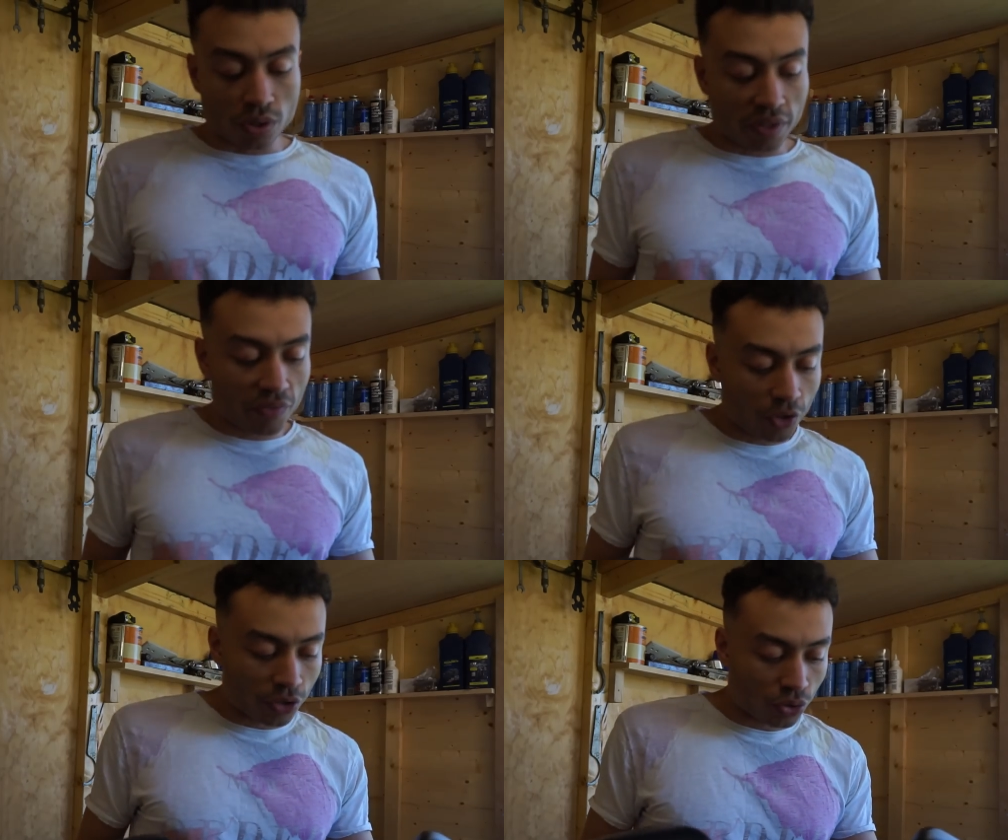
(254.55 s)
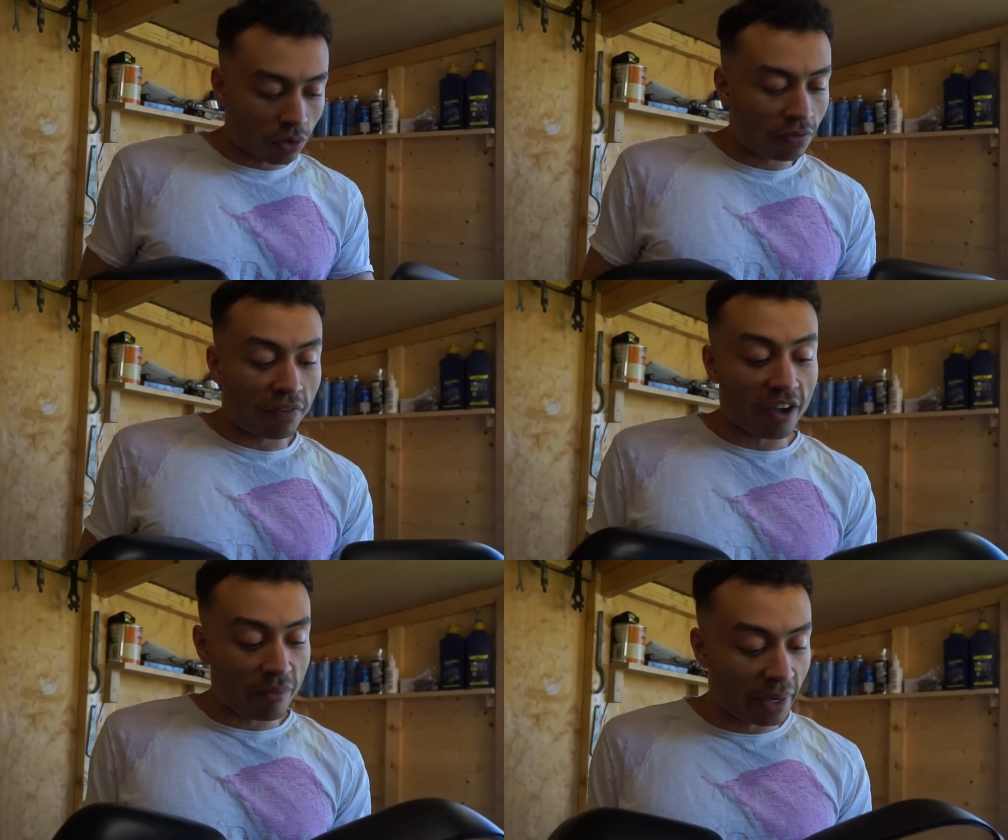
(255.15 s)
so given those sort of
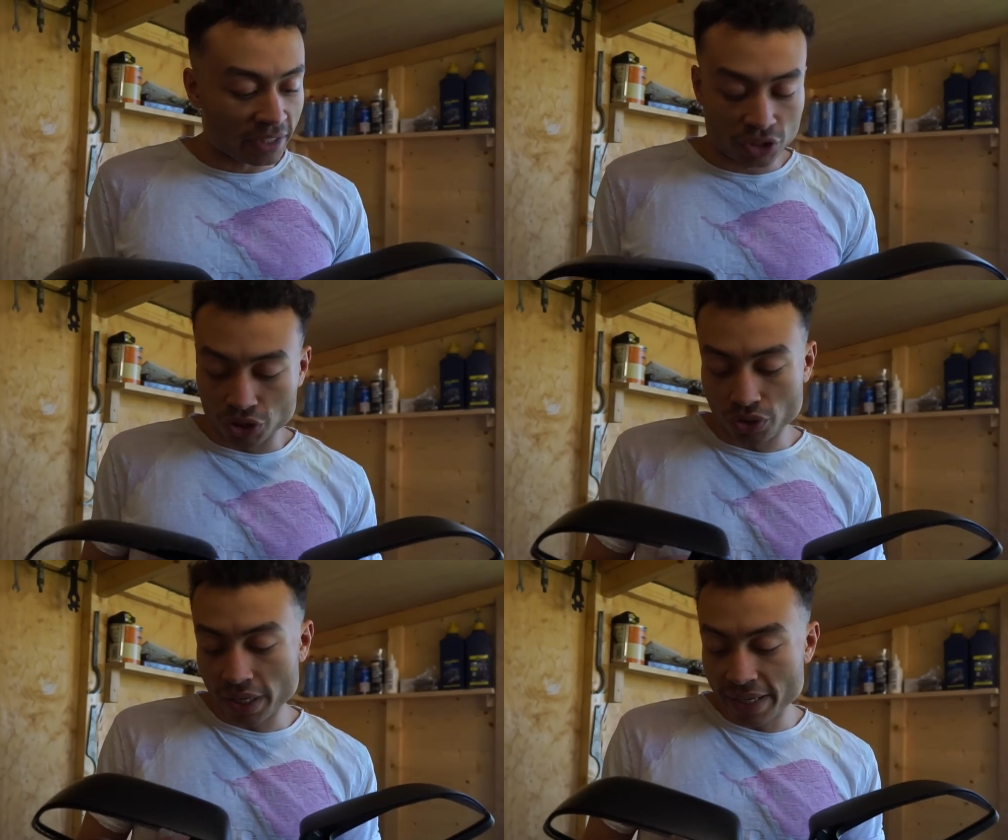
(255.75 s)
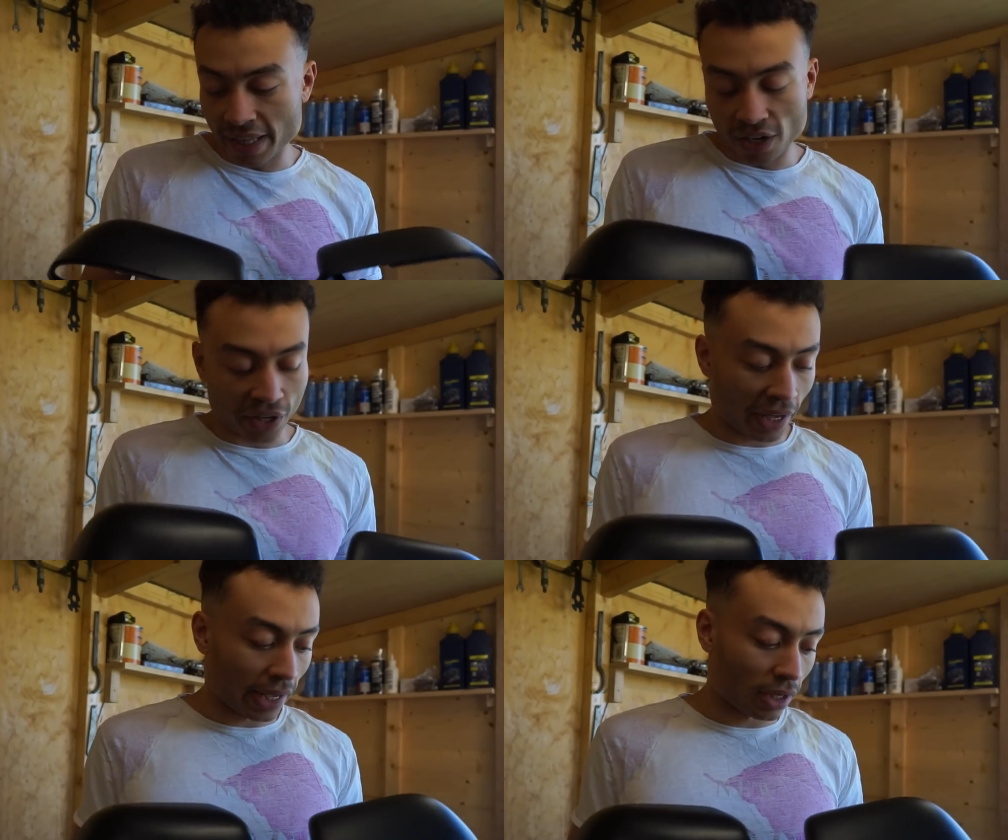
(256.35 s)
5 minutes to dry, they're
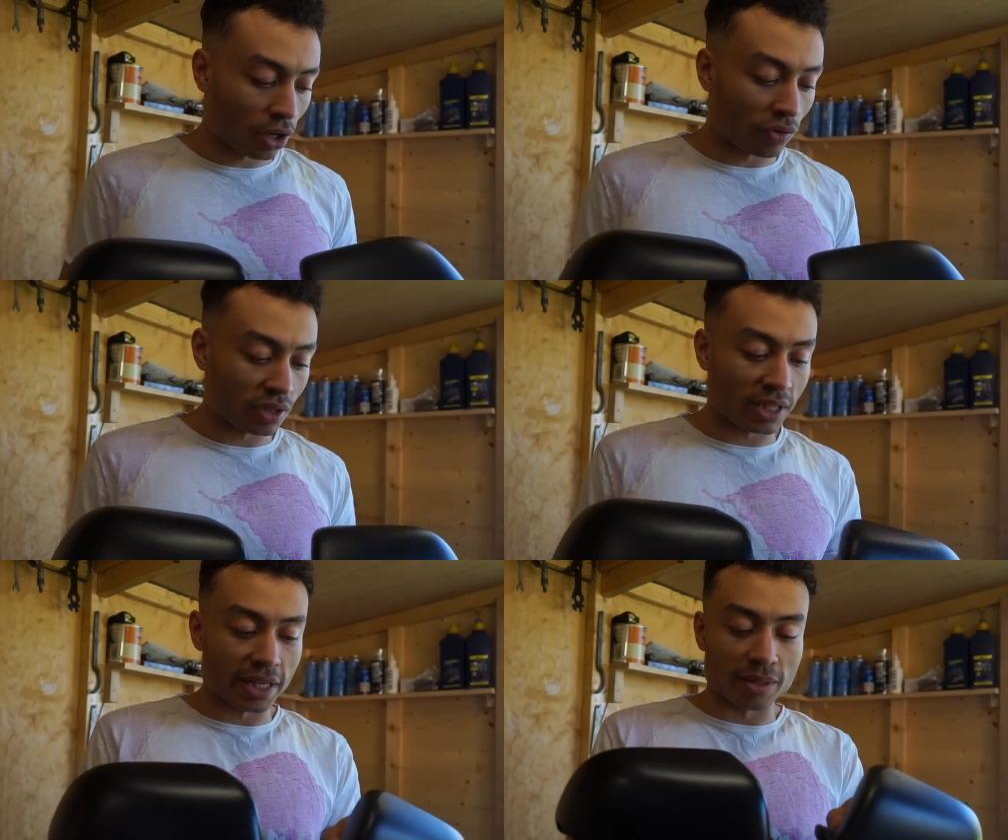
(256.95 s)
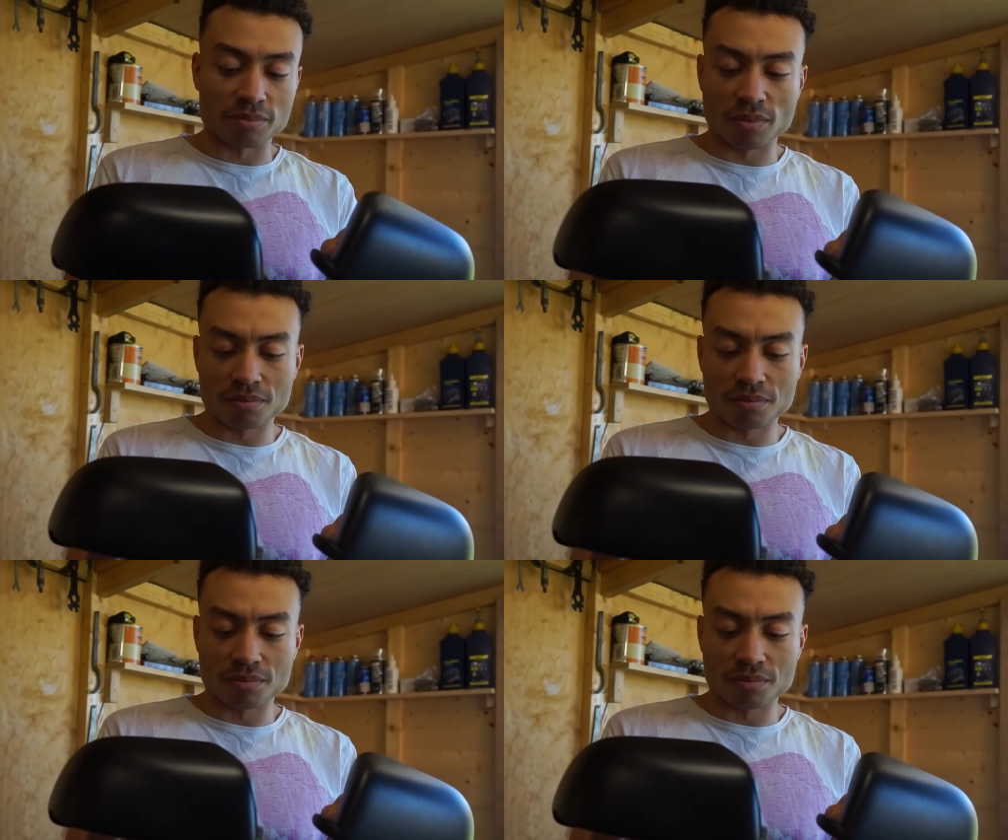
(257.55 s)
looking obviously